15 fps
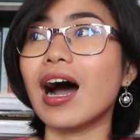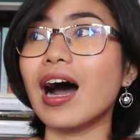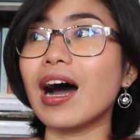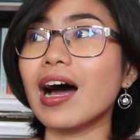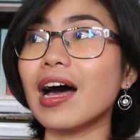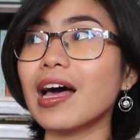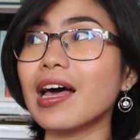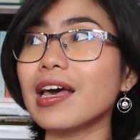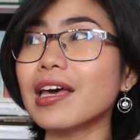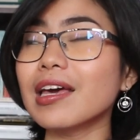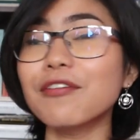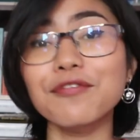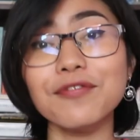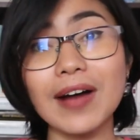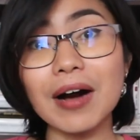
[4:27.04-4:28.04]

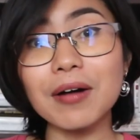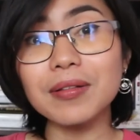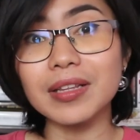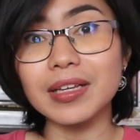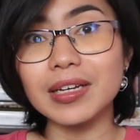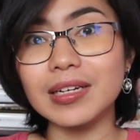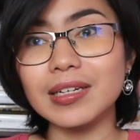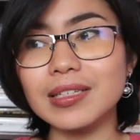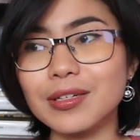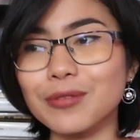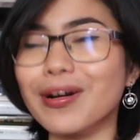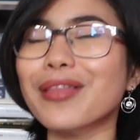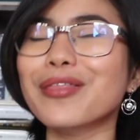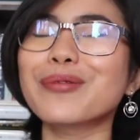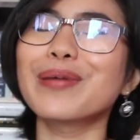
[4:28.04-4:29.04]
I found this, or
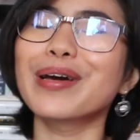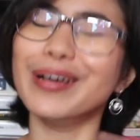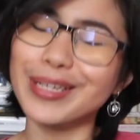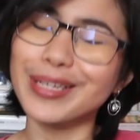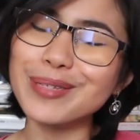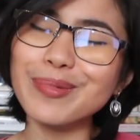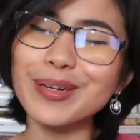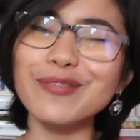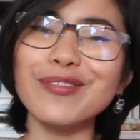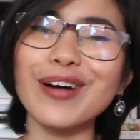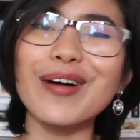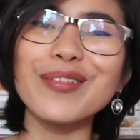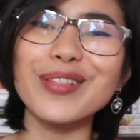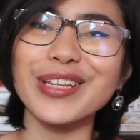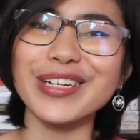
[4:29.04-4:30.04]
rather my husband
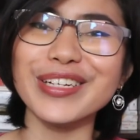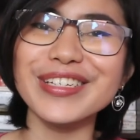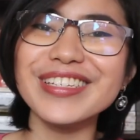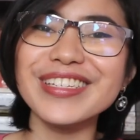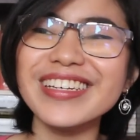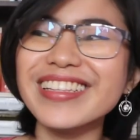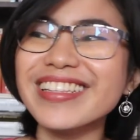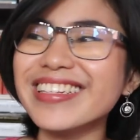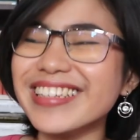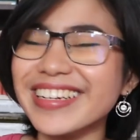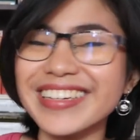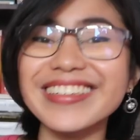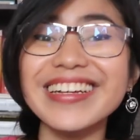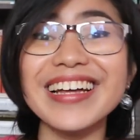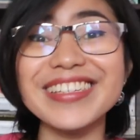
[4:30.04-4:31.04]
found this, in the
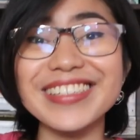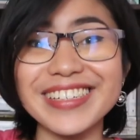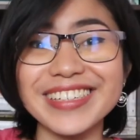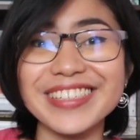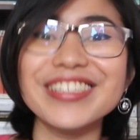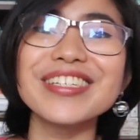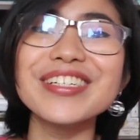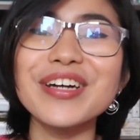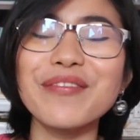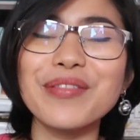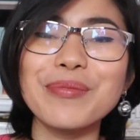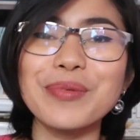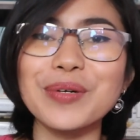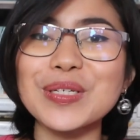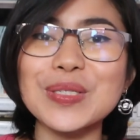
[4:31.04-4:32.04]
secondhand section of
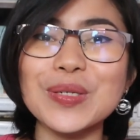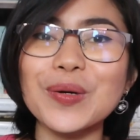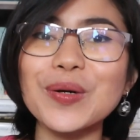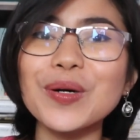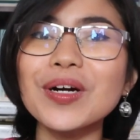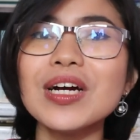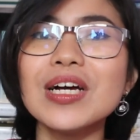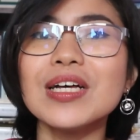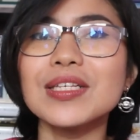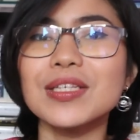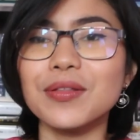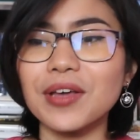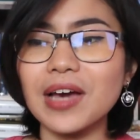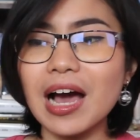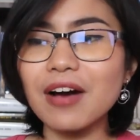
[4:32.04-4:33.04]
the bookstore.
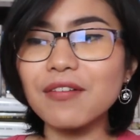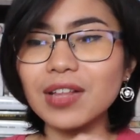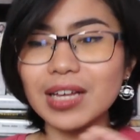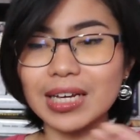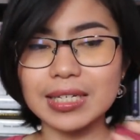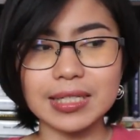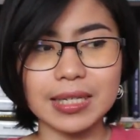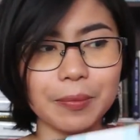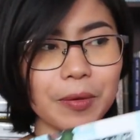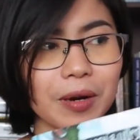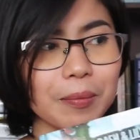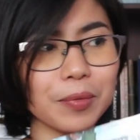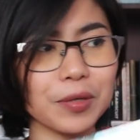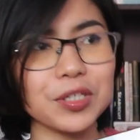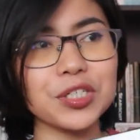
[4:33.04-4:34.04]
So they have like a
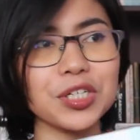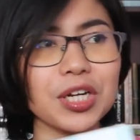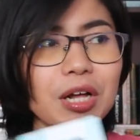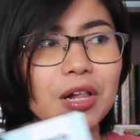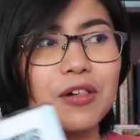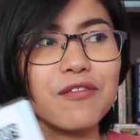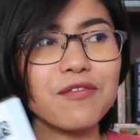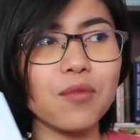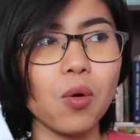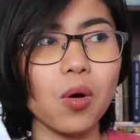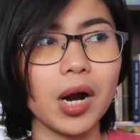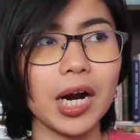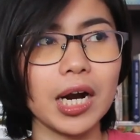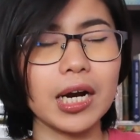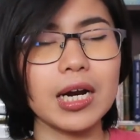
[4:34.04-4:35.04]
separate bookshelf
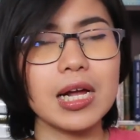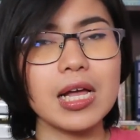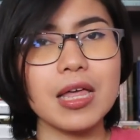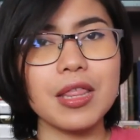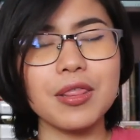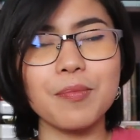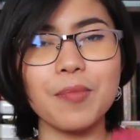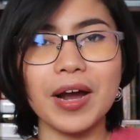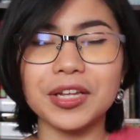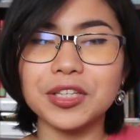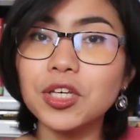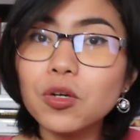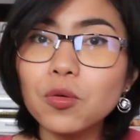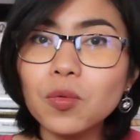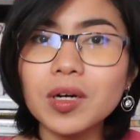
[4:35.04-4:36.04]
for the brand
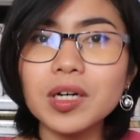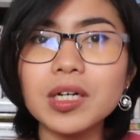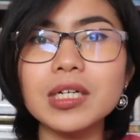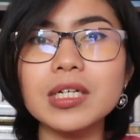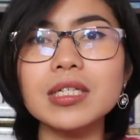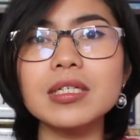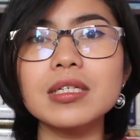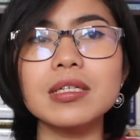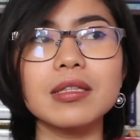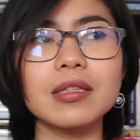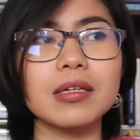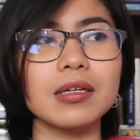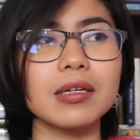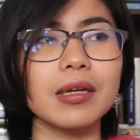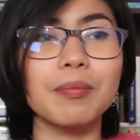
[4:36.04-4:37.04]
new ones,
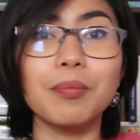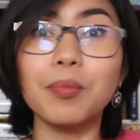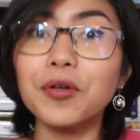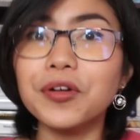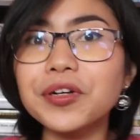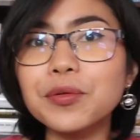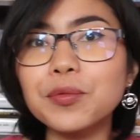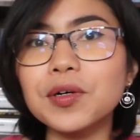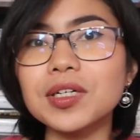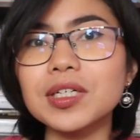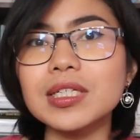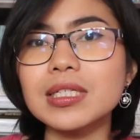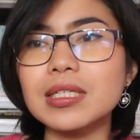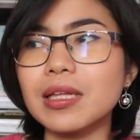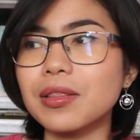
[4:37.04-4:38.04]
the imported
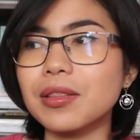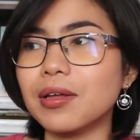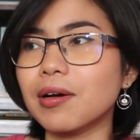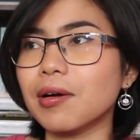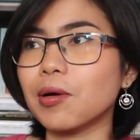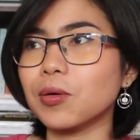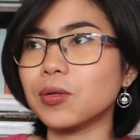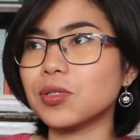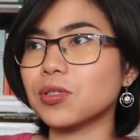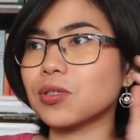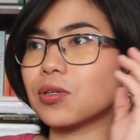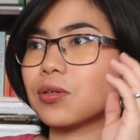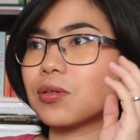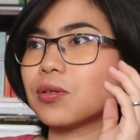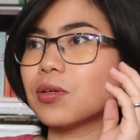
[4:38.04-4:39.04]
ones, and there are
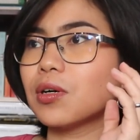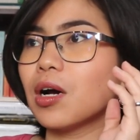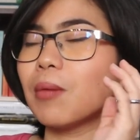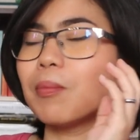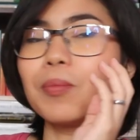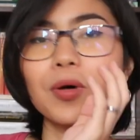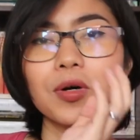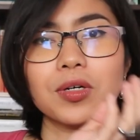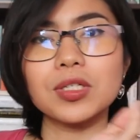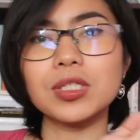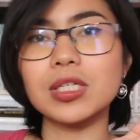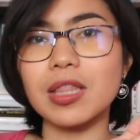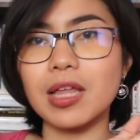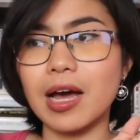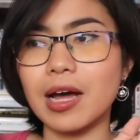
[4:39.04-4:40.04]
also
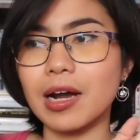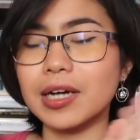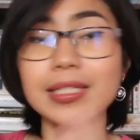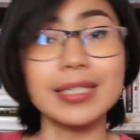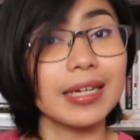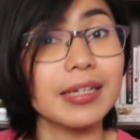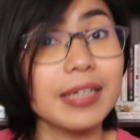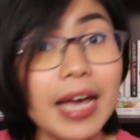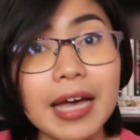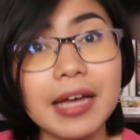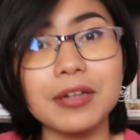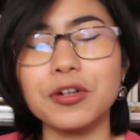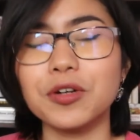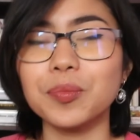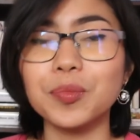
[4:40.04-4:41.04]
books that are
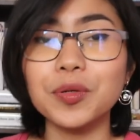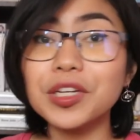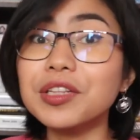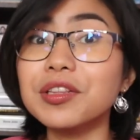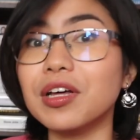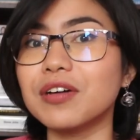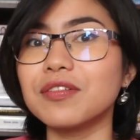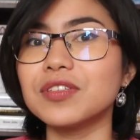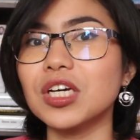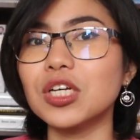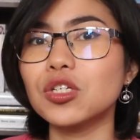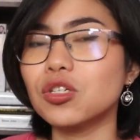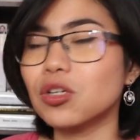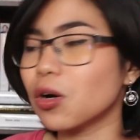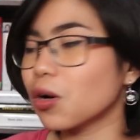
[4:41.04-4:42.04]
secondhand or pre-loved.
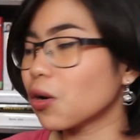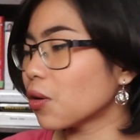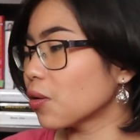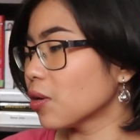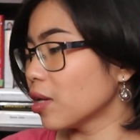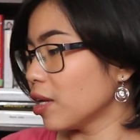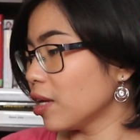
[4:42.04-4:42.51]
So